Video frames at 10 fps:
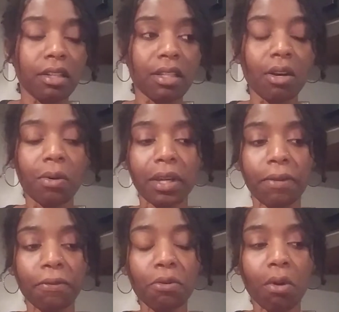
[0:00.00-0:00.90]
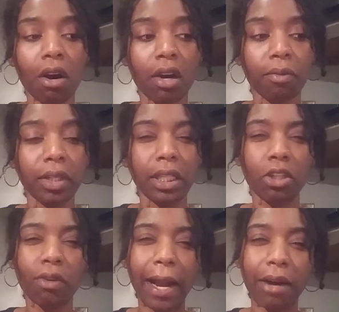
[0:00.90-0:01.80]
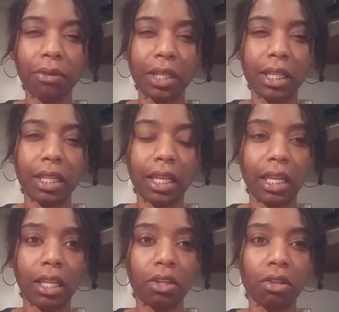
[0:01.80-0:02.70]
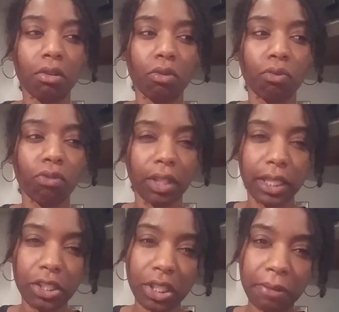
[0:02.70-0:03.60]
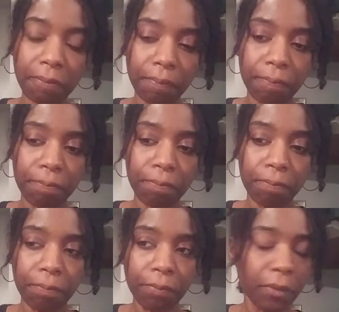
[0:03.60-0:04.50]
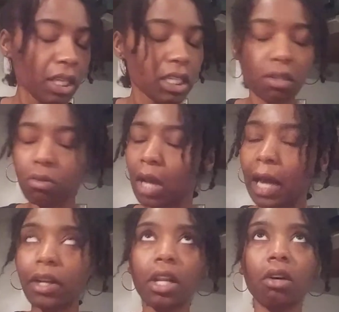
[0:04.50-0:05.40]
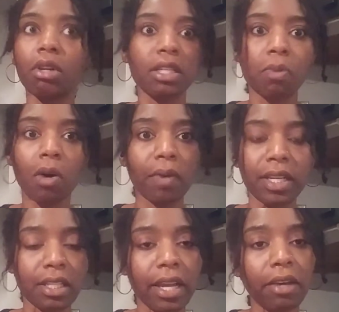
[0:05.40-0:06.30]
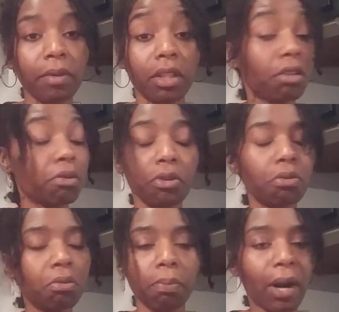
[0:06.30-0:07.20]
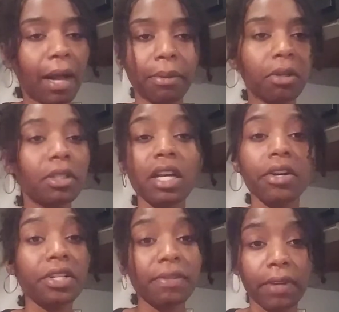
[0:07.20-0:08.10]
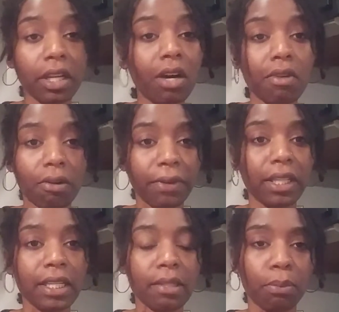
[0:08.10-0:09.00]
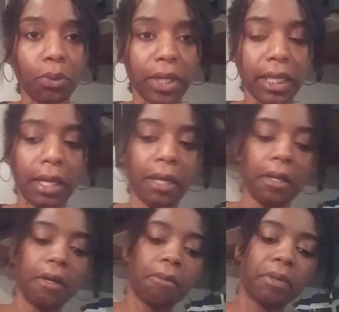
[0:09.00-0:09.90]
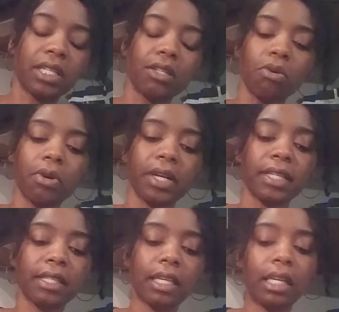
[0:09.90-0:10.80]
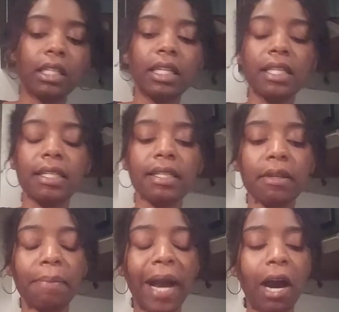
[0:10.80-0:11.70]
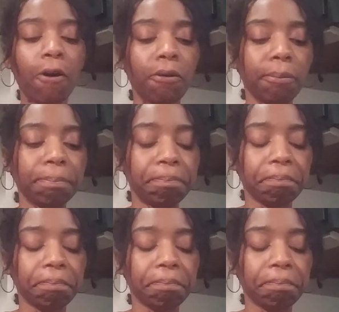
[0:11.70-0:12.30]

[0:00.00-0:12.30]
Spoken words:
So if you are really grounded in religion, I know this won't resonate with you, and you probably will turn this video off at this point. But Taurus, this is about